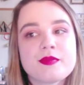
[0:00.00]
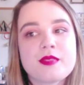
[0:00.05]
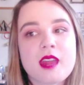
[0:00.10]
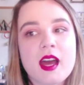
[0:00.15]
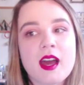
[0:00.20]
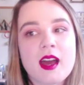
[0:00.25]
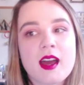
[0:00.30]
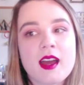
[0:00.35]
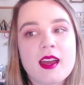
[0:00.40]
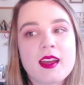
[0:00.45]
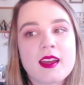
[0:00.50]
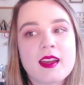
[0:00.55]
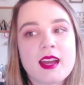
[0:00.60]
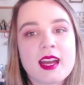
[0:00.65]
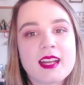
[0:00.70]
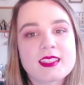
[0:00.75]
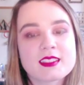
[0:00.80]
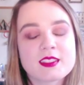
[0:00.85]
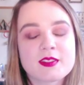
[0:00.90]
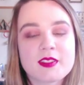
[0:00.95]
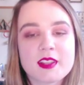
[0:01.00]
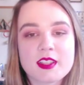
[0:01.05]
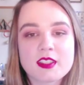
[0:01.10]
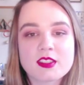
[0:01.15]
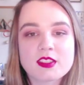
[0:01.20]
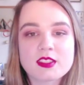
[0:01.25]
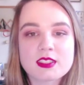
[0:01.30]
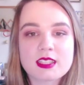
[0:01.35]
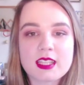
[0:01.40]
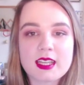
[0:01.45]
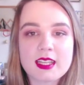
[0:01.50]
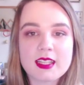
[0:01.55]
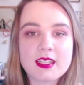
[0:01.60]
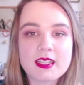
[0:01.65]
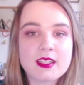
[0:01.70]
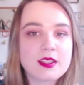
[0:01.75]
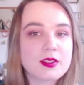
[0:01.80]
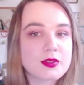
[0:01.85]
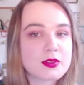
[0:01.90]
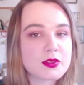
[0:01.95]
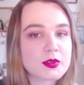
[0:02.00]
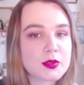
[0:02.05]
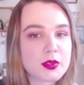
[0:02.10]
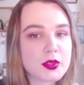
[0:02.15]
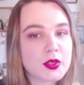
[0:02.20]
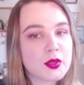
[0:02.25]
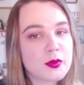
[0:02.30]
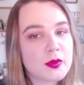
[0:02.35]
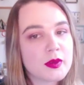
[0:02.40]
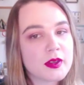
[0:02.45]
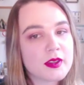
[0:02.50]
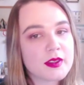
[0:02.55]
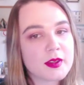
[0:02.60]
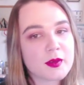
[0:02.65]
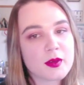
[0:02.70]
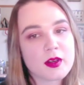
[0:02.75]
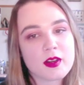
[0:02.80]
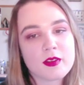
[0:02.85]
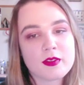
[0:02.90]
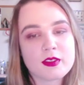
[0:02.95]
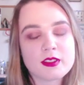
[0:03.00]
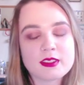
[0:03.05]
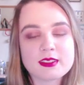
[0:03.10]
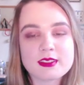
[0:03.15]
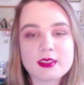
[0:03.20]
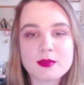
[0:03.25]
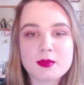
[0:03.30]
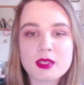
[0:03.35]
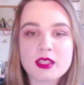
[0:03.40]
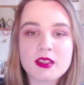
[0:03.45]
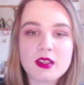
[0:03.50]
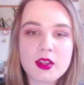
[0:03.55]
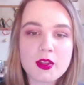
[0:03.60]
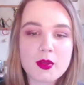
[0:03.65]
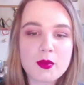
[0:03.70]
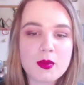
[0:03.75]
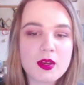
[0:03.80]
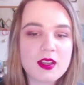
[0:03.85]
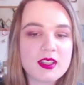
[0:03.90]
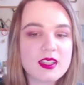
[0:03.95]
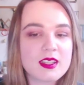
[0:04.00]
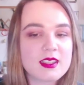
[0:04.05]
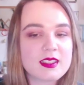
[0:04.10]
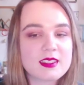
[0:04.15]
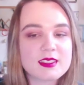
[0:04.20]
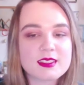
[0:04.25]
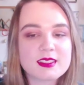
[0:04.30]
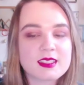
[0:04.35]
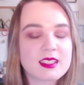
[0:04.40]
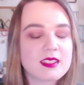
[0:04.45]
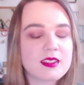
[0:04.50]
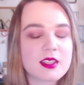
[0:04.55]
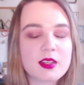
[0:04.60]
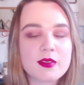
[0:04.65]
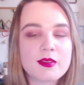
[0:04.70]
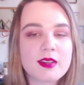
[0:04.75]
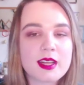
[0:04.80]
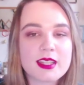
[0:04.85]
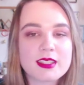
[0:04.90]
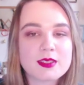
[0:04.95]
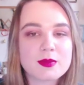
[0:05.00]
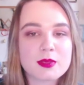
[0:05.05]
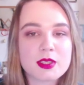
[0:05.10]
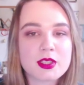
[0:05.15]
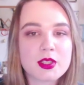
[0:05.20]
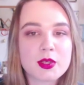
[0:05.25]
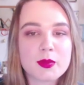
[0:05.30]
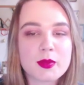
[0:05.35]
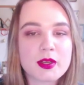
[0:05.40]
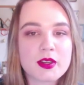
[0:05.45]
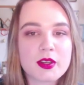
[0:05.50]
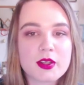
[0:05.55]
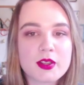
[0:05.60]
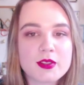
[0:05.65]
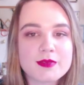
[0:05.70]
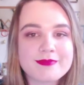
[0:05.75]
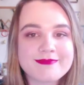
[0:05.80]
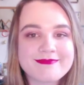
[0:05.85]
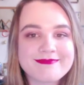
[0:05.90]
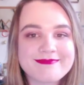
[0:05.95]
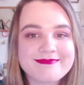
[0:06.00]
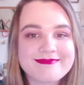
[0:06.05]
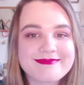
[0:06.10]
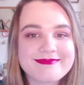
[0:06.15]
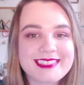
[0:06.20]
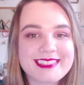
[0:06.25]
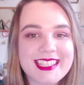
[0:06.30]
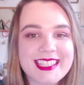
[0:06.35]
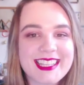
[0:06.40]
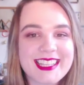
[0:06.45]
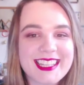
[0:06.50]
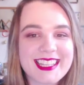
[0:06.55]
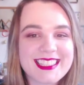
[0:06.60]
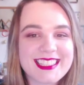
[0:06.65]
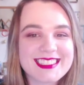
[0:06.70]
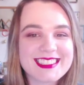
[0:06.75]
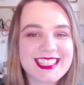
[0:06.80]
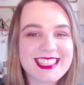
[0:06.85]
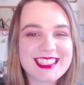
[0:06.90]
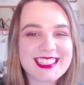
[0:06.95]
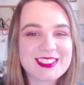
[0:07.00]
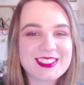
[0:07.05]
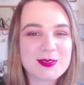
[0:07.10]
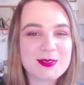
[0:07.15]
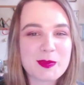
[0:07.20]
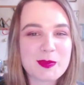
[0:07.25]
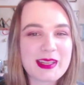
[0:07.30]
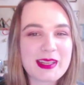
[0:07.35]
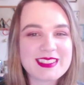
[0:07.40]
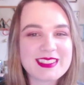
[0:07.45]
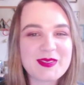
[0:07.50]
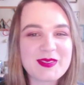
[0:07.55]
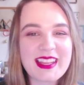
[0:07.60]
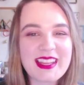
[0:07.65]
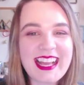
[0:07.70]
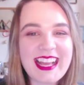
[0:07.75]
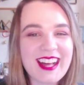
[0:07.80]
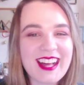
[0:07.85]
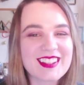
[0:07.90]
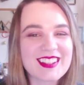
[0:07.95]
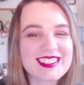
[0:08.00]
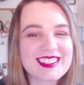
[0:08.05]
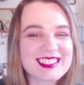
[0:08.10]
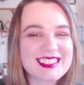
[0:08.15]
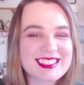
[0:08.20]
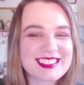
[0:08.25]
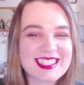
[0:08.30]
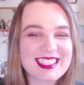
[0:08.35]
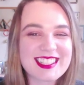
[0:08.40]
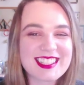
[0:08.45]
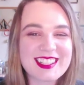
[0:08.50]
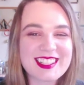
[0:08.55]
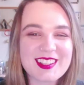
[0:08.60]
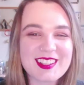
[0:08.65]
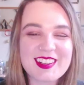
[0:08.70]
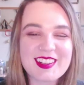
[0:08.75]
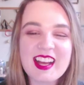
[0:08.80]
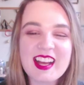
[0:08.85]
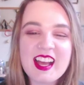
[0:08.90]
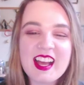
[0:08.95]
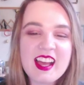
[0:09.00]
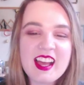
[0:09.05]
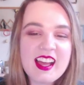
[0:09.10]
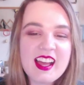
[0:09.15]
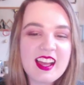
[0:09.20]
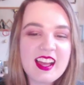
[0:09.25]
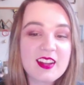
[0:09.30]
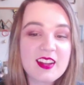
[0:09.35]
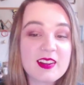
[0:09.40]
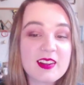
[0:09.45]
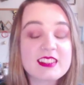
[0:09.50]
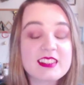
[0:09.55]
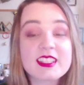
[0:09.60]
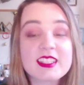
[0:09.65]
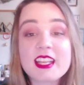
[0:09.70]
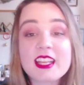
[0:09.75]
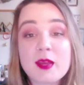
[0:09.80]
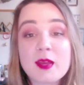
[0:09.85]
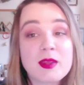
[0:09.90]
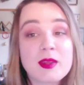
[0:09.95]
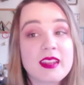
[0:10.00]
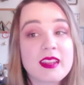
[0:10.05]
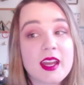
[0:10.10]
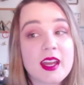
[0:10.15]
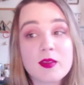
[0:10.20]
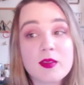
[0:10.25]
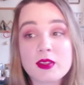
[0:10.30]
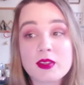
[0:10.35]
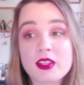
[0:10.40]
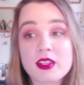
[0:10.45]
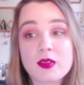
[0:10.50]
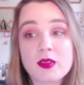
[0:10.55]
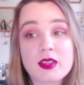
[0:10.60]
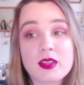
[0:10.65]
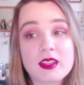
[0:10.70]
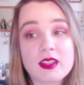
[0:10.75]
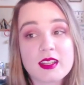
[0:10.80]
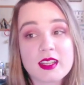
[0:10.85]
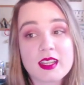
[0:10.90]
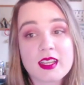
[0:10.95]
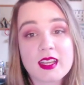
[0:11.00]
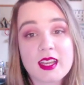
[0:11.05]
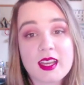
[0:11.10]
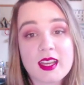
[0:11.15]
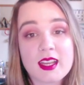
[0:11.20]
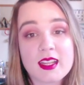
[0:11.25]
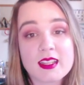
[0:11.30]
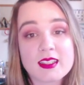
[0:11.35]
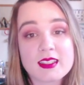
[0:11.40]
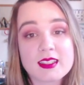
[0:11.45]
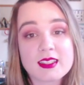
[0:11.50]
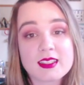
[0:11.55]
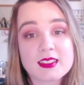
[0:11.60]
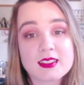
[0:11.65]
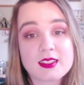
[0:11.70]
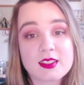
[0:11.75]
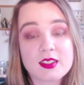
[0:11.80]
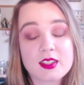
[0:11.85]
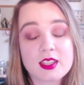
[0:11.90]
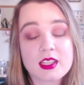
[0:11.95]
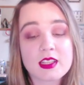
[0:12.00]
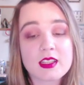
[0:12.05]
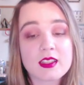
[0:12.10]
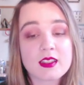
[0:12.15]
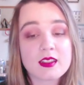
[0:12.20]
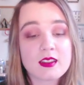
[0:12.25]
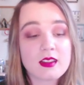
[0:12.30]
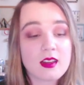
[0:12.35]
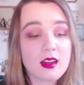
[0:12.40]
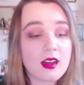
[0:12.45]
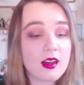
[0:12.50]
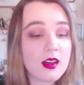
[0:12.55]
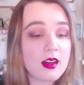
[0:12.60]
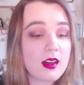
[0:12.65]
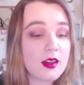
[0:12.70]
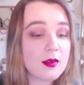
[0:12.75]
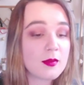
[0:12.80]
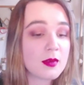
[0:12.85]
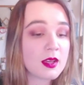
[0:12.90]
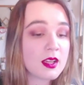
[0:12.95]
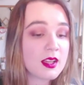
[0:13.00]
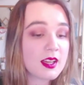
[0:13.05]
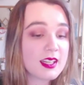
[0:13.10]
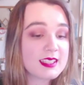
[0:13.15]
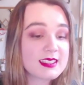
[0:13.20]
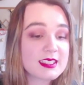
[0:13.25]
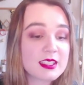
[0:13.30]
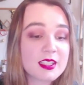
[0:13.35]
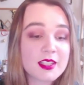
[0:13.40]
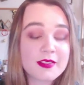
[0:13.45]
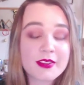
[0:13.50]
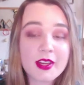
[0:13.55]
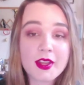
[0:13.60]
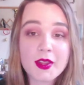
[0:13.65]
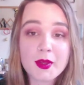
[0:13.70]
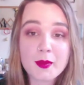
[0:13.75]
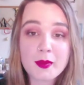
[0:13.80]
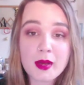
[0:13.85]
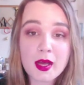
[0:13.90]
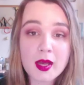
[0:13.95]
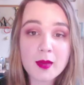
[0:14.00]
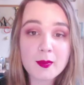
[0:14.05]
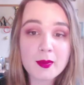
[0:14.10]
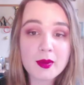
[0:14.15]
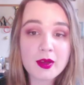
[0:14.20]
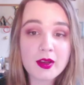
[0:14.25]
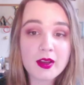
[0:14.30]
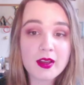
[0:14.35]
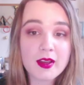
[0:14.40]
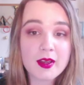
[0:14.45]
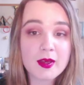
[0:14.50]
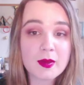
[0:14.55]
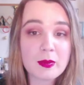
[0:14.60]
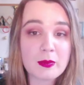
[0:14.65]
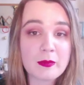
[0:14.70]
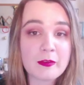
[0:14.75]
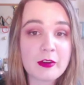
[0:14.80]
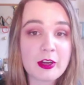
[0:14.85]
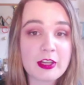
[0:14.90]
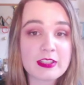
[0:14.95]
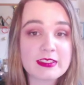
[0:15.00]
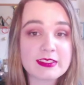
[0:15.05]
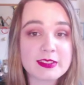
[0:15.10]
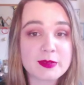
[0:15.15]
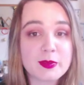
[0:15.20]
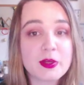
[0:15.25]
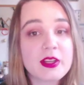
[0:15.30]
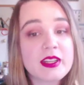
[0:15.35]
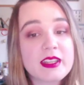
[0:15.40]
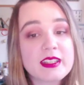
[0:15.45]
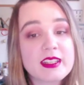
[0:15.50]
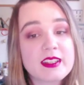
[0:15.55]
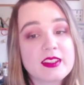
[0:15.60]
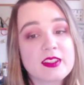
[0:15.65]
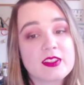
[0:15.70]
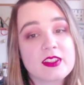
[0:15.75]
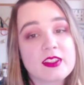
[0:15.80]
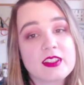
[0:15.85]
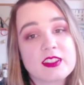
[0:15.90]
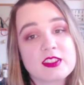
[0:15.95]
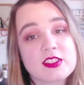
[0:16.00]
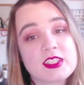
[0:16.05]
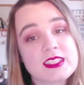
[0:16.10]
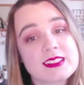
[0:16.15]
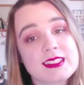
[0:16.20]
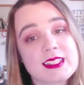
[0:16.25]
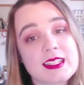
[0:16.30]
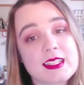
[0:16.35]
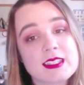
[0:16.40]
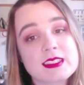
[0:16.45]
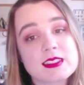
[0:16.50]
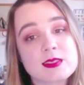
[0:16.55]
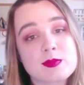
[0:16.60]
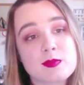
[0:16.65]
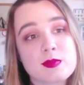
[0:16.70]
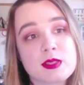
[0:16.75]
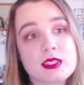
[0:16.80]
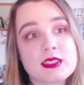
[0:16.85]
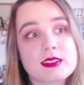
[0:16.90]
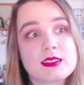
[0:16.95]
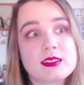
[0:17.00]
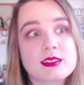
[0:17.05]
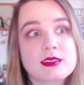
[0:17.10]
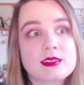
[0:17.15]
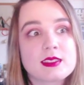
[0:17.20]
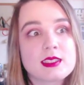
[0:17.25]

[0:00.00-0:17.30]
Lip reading: I asked if I could just get an in-store coupon. They were offering to send me another one, and I said no. I just want a coupon code, because I just want to buy something else. So anyway, so they gave me that really quickly, and it's all good. I still love Colourpop. I am very disappointed that they're not addressing it, but